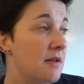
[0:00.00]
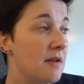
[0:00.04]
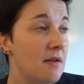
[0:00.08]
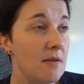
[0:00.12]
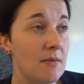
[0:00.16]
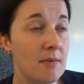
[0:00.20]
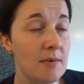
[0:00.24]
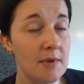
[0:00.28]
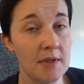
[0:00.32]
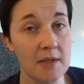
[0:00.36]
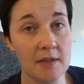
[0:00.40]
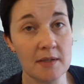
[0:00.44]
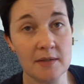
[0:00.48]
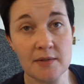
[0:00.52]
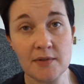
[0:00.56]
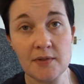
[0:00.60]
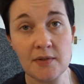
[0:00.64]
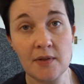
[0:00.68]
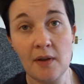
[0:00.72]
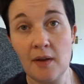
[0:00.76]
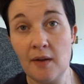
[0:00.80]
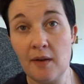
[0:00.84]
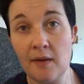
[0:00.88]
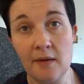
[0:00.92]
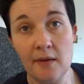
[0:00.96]
Tobin is.
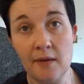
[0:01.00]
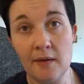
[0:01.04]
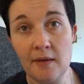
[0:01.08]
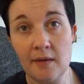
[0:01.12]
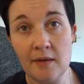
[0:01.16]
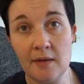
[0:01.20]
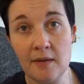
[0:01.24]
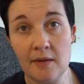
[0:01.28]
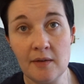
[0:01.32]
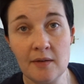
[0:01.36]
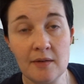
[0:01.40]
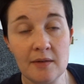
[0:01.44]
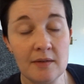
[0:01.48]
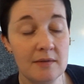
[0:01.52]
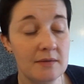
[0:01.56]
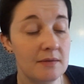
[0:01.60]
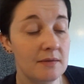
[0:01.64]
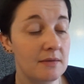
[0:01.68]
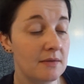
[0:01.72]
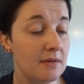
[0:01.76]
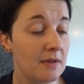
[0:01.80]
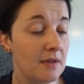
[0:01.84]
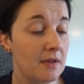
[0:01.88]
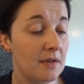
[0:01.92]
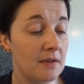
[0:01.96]

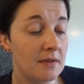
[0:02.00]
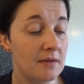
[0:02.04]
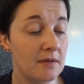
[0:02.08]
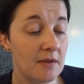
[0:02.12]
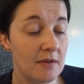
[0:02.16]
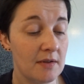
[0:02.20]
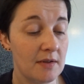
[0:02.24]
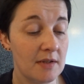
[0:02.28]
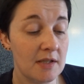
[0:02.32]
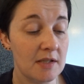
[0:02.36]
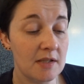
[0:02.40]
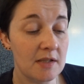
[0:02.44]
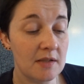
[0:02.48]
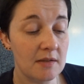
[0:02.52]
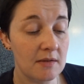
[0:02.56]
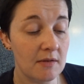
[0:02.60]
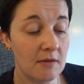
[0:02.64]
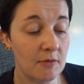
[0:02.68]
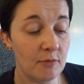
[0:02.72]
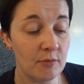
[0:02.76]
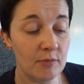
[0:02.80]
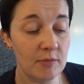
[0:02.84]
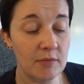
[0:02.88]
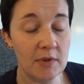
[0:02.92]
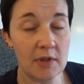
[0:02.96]
Not that he's
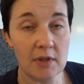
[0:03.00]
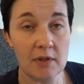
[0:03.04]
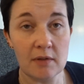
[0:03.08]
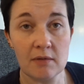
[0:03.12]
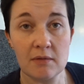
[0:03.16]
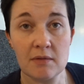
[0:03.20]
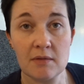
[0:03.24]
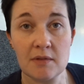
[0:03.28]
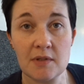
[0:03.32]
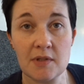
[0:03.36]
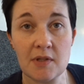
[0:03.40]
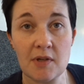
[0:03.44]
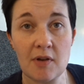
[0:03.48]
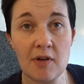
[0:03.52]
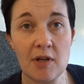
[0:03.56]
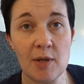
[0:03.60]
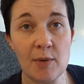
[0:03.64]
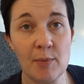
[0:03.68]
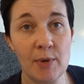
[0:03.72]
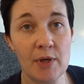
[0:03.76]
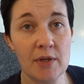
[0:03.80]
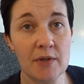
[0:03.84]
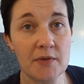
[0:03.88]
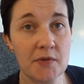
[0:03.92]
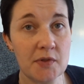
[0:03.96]
not, you know, he's hardly
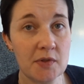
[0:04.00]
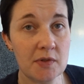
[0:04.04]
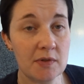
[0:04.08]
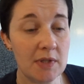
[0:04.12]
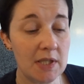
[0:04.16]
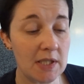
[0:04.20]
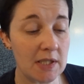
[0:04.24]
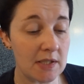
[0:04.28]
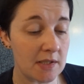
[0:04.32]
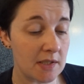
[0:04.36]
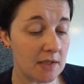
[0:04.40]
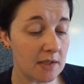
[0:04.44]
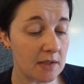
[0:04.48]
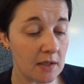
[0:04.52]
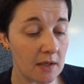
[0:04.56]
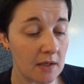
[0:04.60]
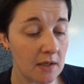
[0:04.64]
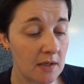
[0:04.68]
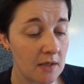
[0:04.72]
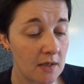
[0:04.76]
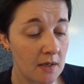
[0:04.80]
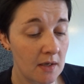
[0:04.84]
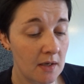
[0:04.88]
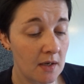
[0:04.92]
been off screens today.